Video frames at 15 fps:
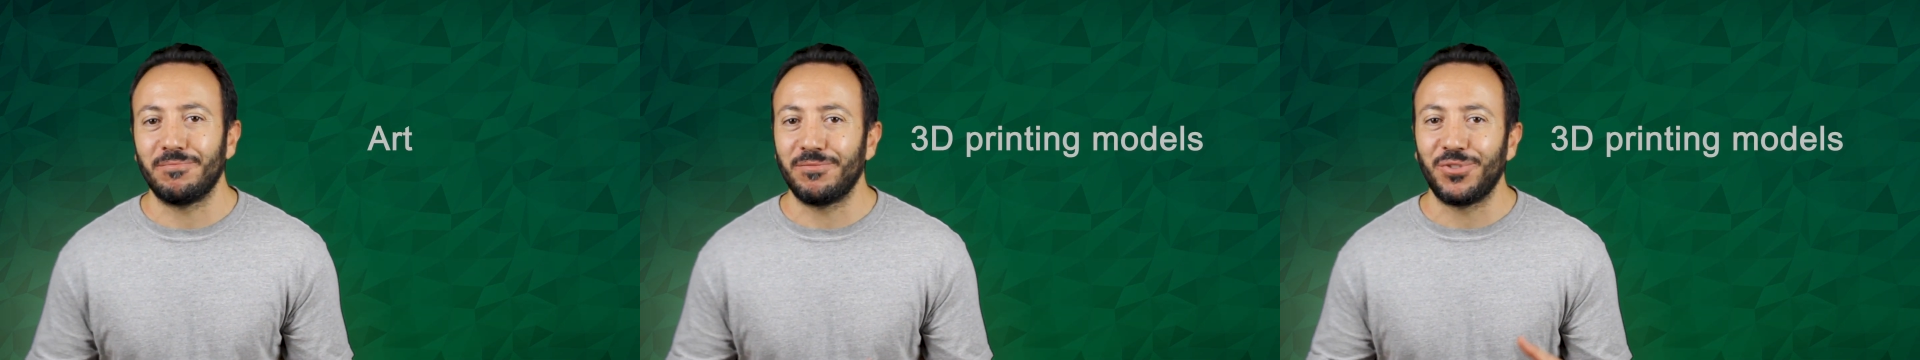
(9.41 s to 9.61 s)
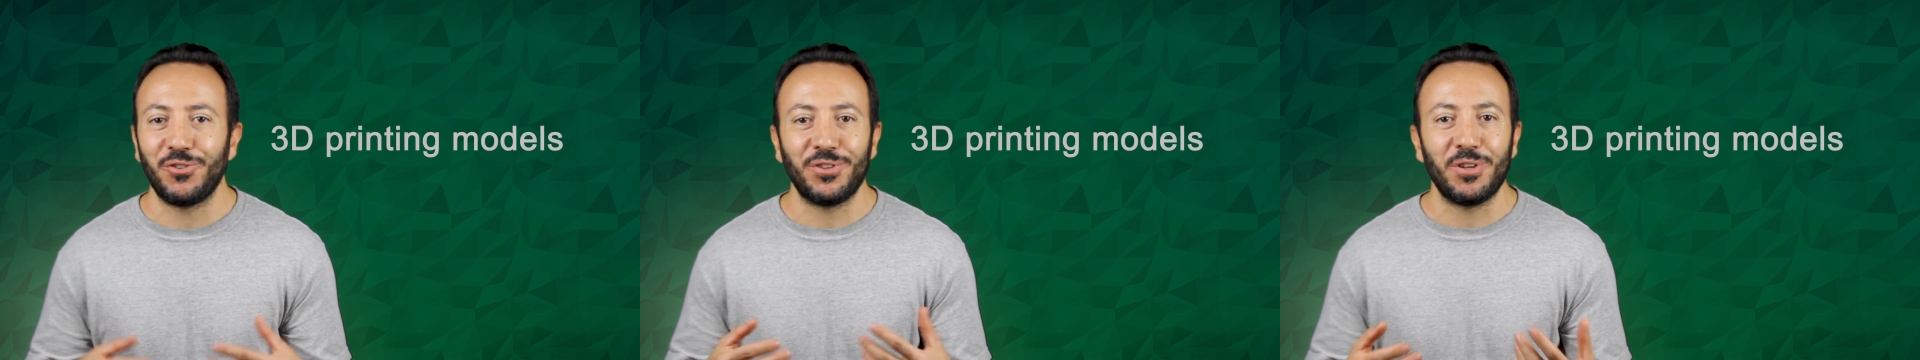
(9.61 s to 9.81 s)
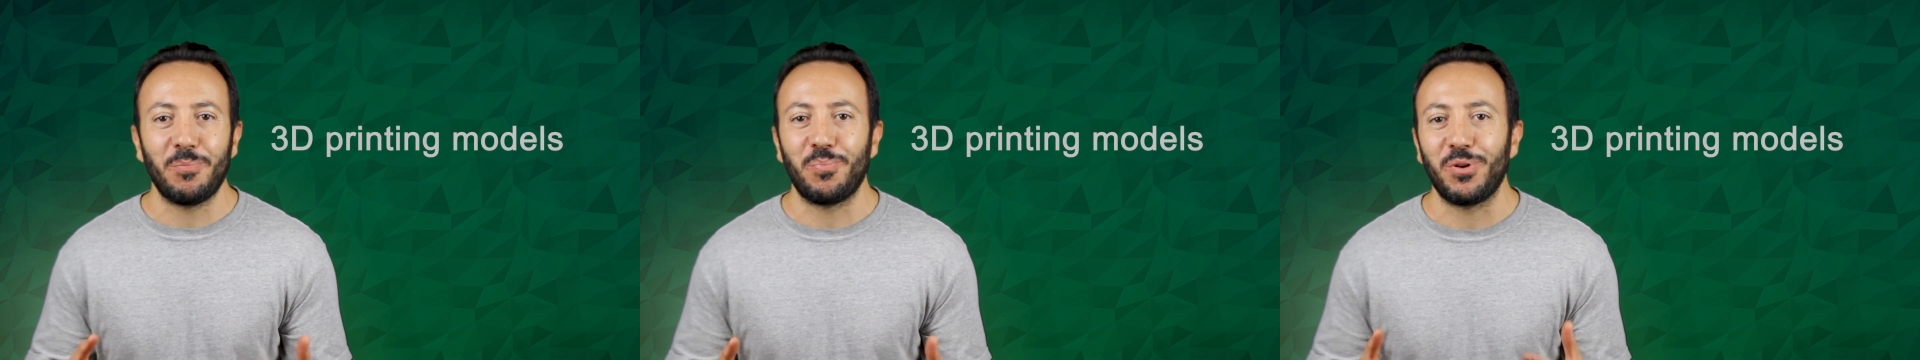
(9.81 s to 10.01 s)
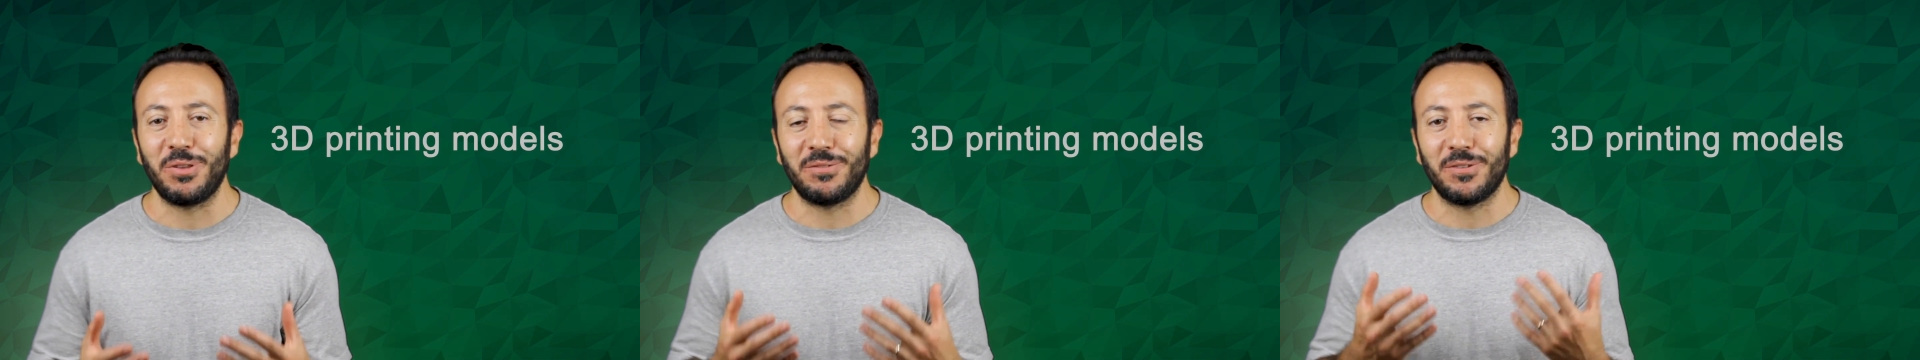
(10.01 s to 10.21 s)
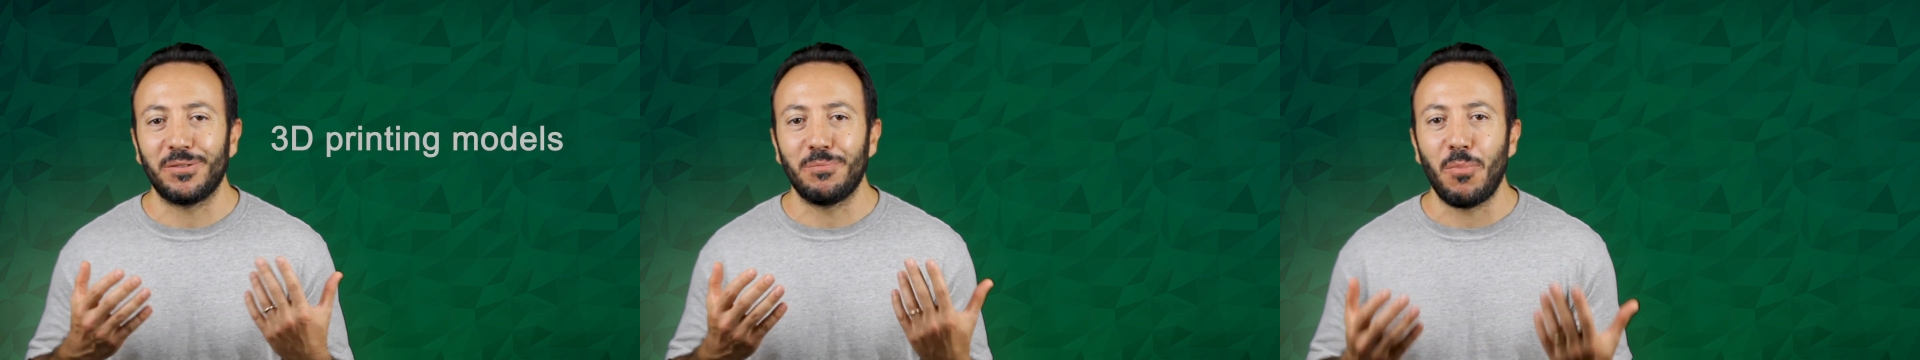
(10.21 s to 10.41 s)
3D
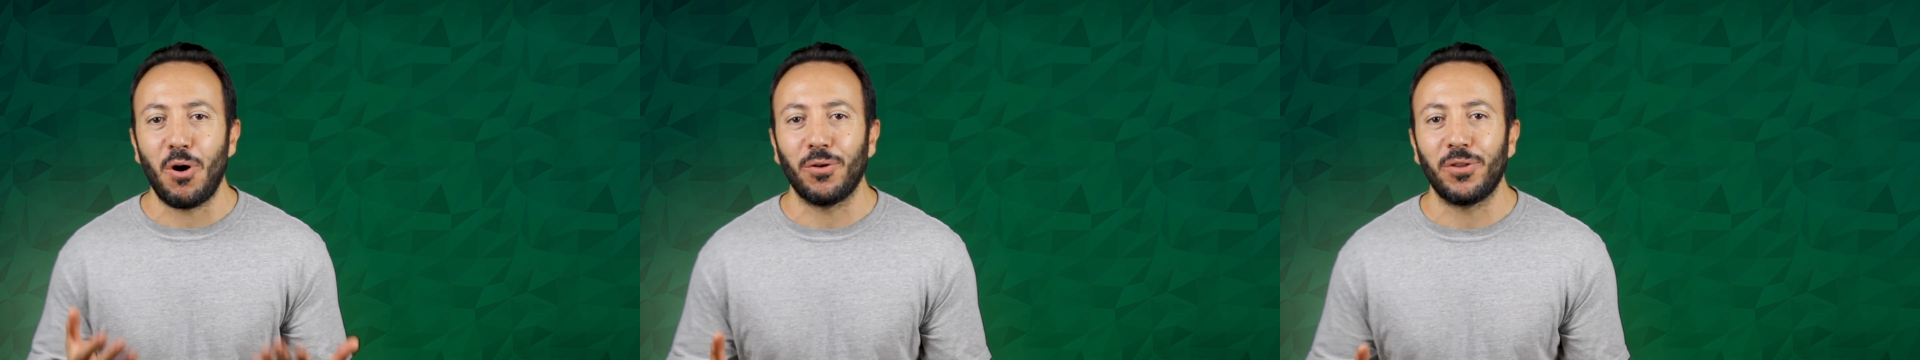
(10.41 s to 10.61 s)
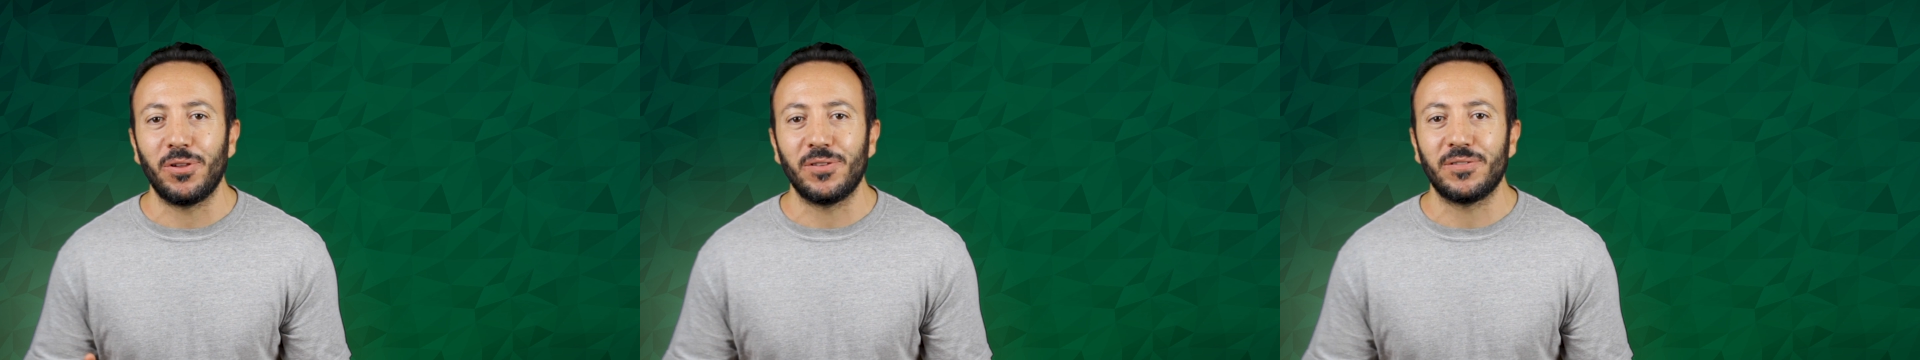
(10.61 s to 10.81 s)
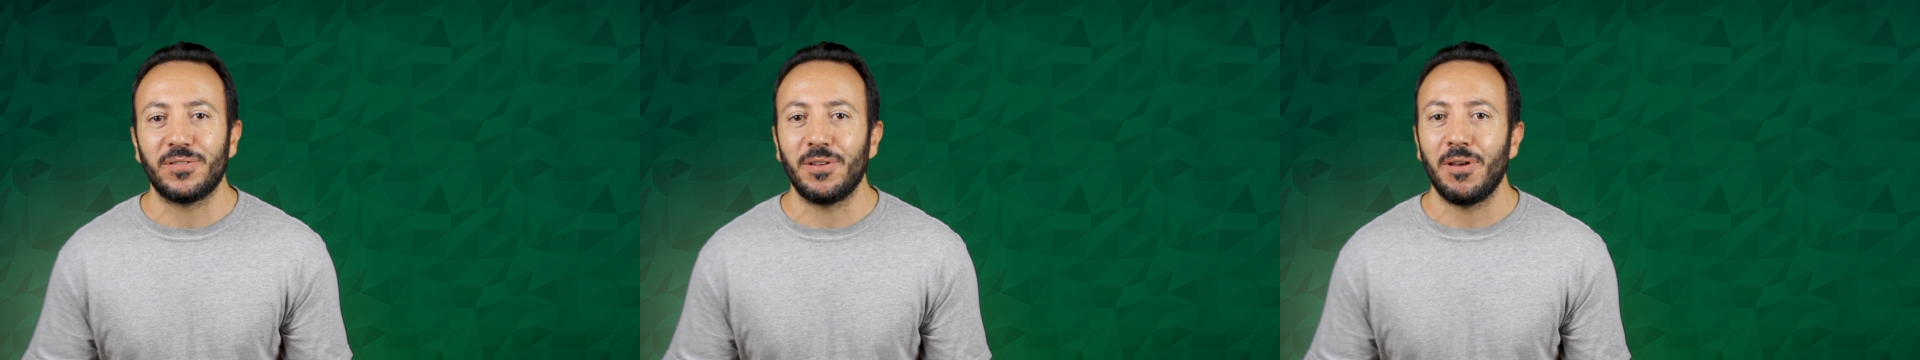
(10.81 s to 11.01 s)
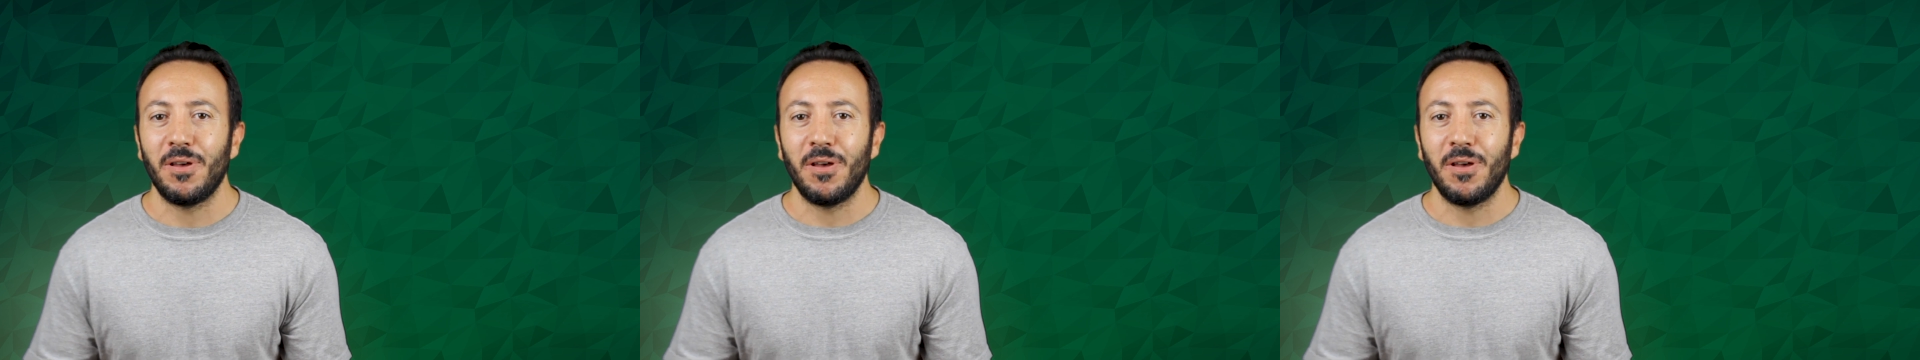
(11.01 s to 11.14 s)
printed models,